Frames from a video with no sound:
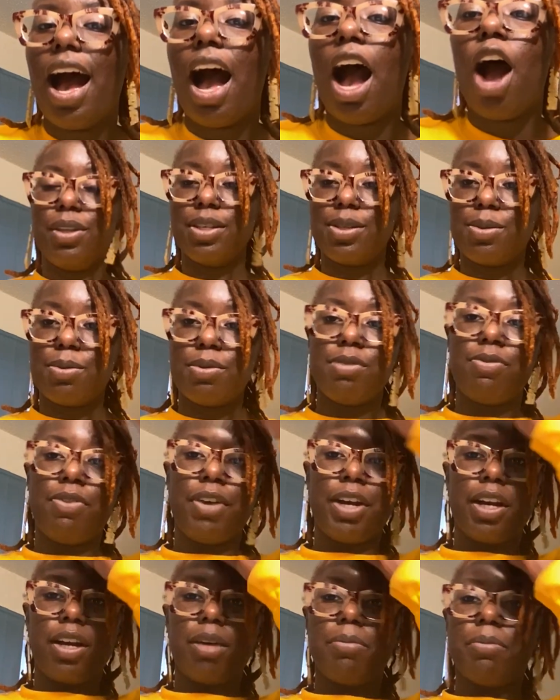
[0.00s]
This was
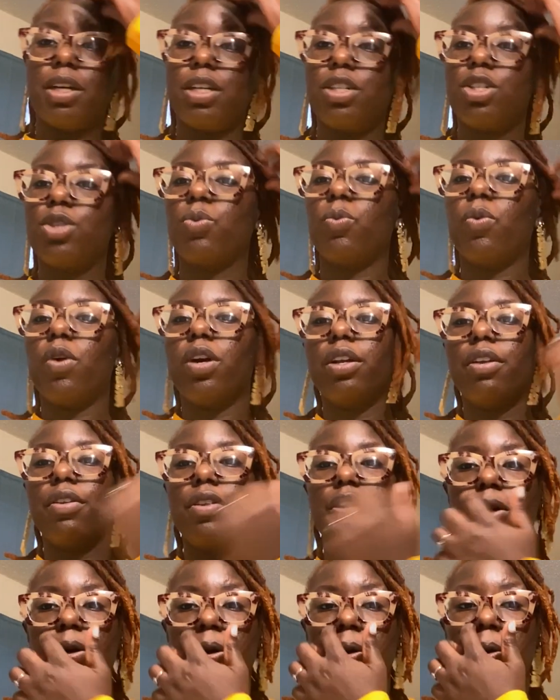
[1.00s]
very much one
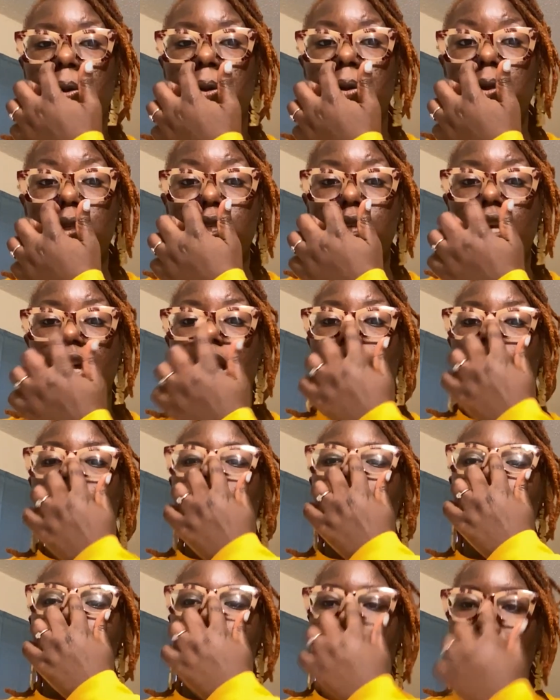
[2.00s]
of those,
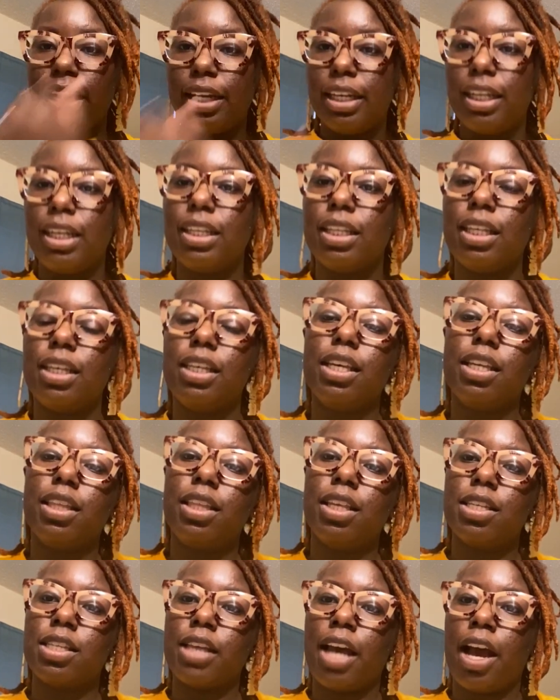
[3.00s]
I need to
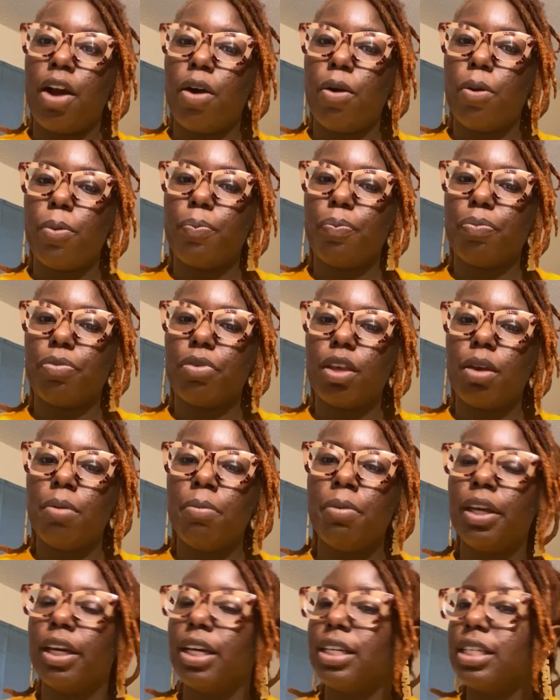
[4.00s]
get this out
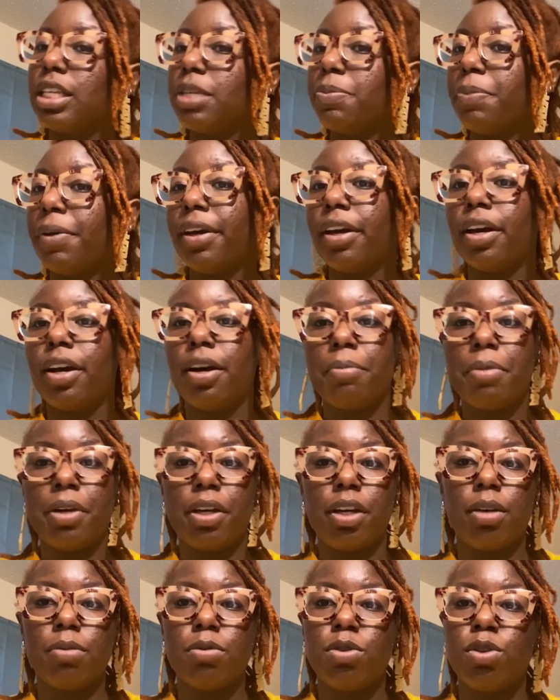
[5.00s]
because it's been
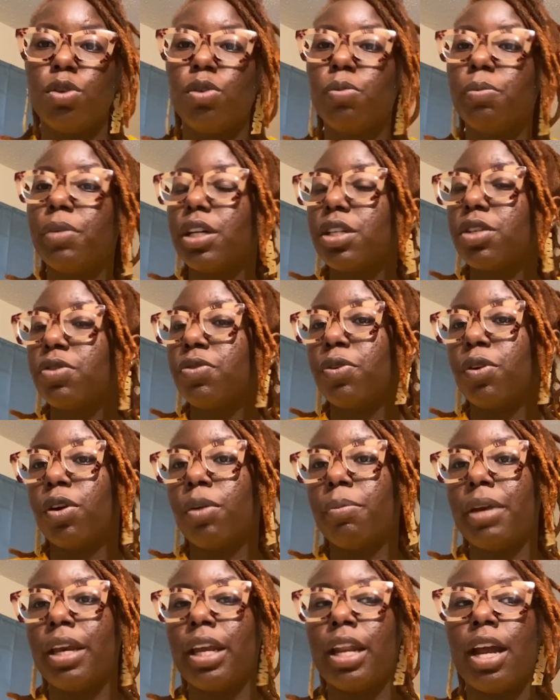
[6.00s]
coming up too much
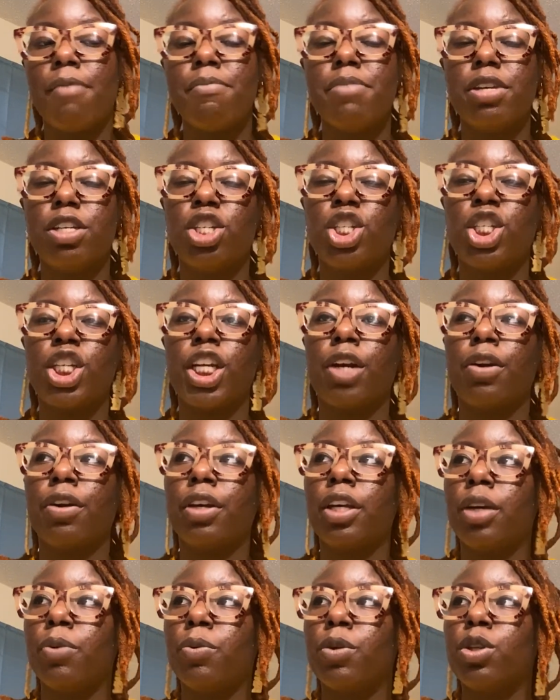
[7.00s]
for me and I've been
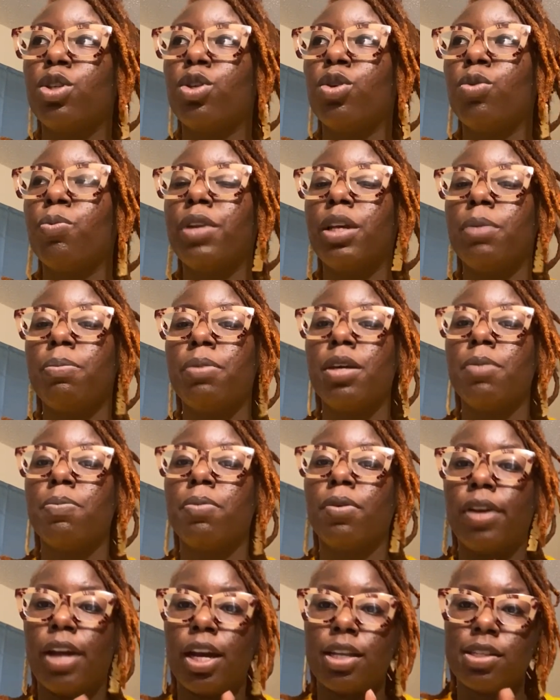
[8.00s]
sharing it with too many
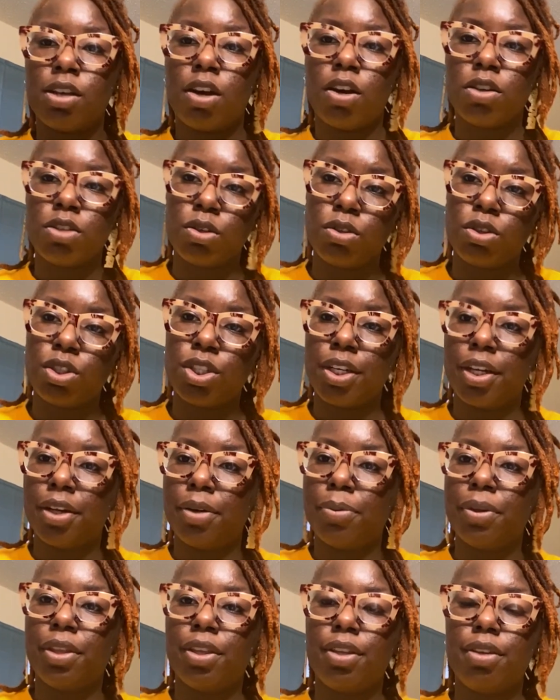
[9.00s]
people not to also share
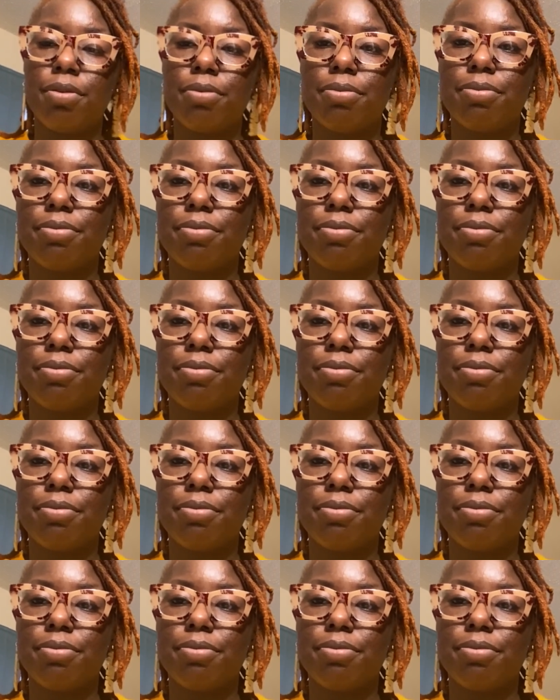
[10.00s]
it with you.